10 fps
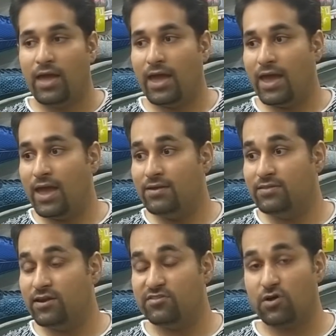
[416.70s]
And
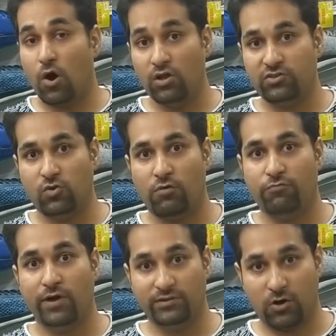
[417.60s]
there is also a
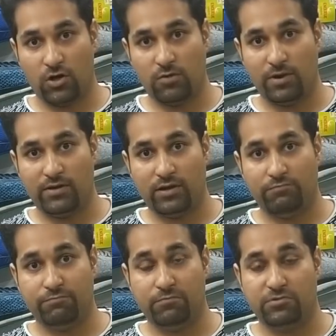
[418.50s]
world tournament, a
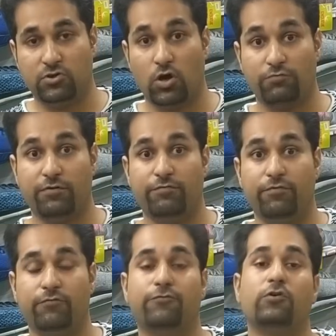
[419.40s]
sort of a
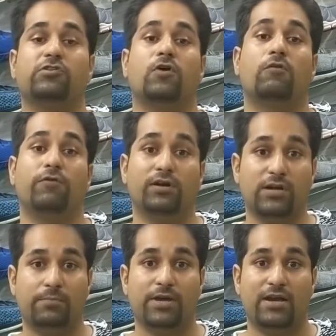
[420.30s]
futsal World
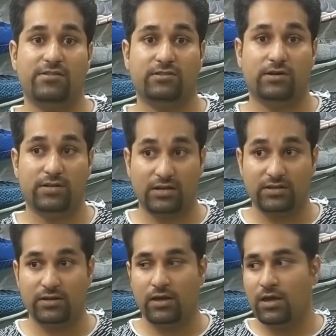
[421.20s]
Cup that is conducted.